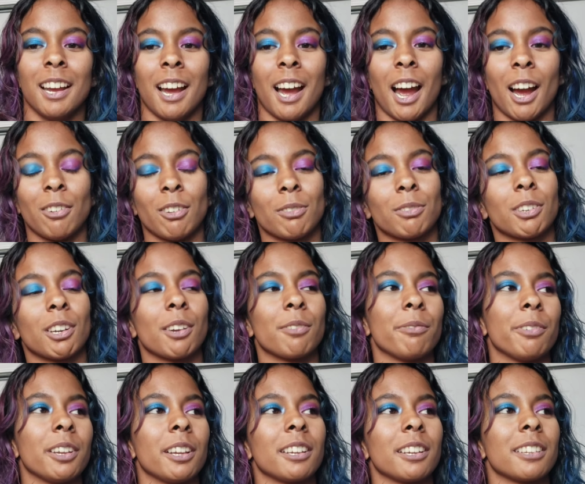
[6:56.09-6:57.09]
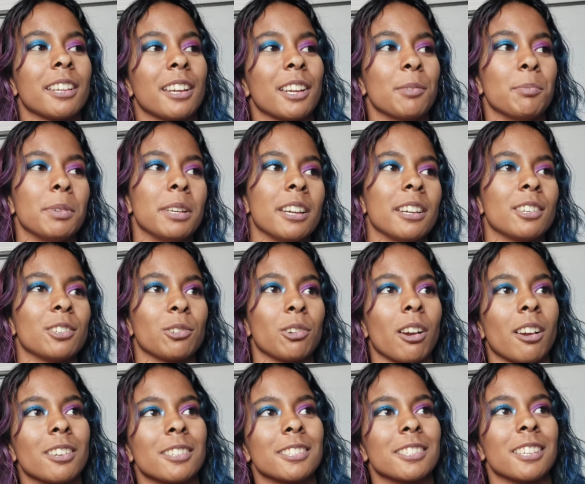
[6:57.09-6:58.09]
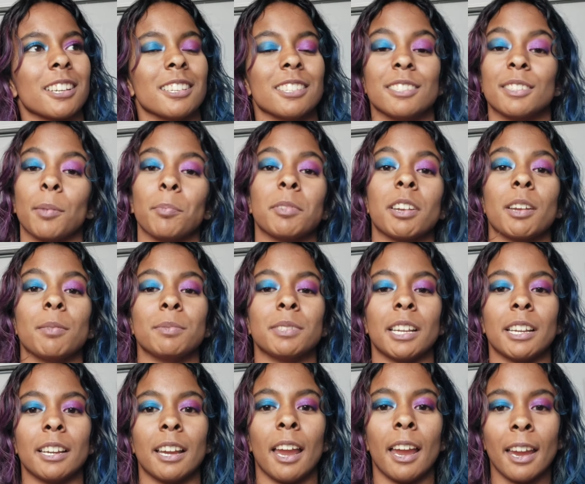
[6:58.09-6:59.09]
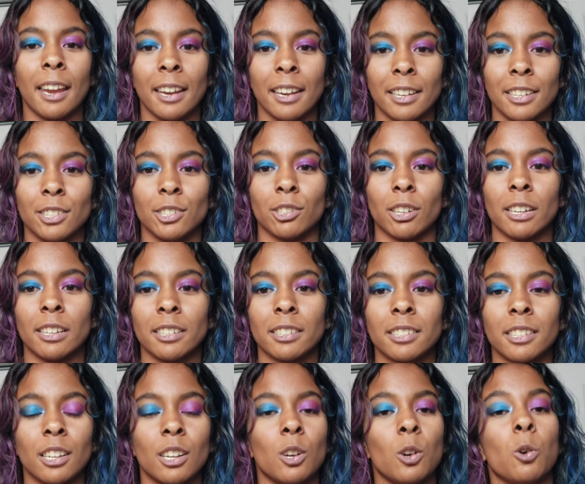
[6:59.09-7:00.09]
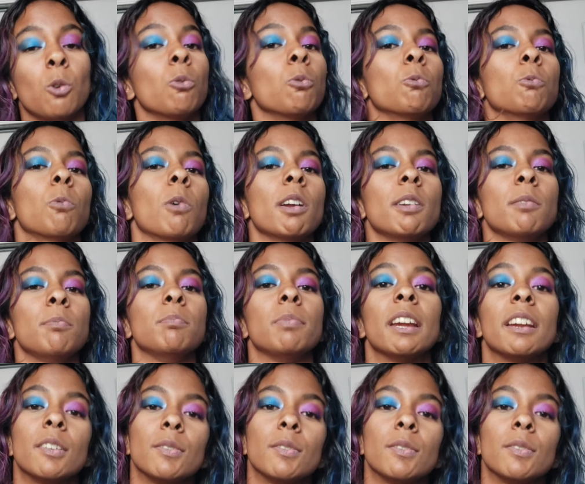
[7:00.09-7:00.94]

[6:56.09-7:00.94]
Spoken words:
However, I feel like they can be a crutch and sometimes a hindrance. One big